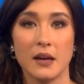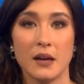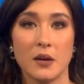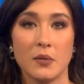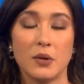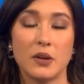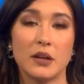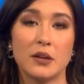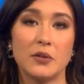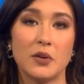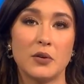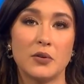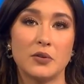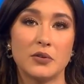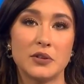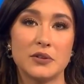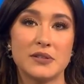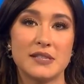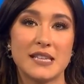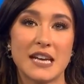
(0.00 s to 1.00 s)
Well, in
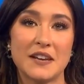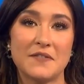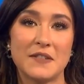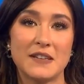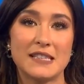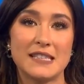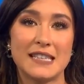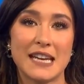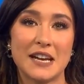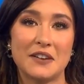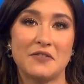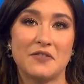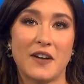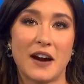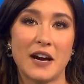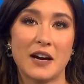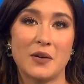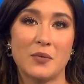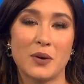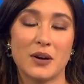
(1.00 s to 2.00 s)
local news, safe and sane
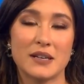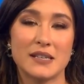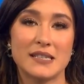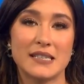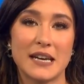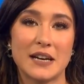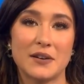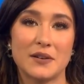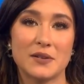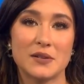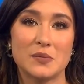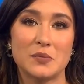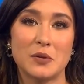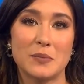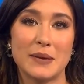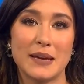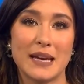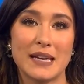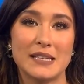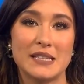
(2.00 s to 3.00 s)
fireworks sales
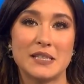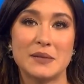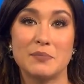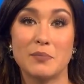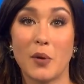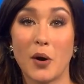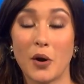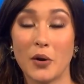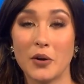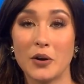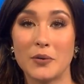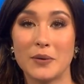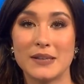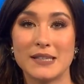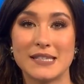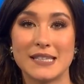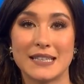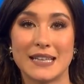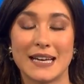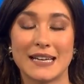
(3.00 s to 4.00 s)
will begin tomorrow
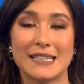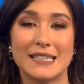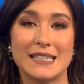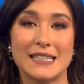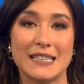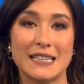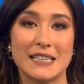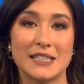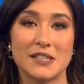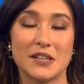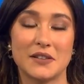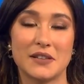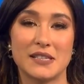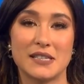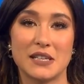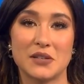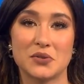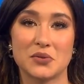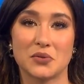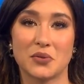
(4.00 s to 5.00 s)
in select cities on
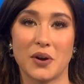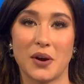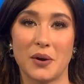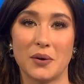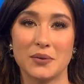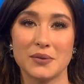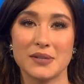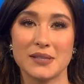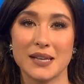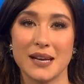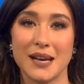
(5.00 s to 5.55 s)
the Central Coast.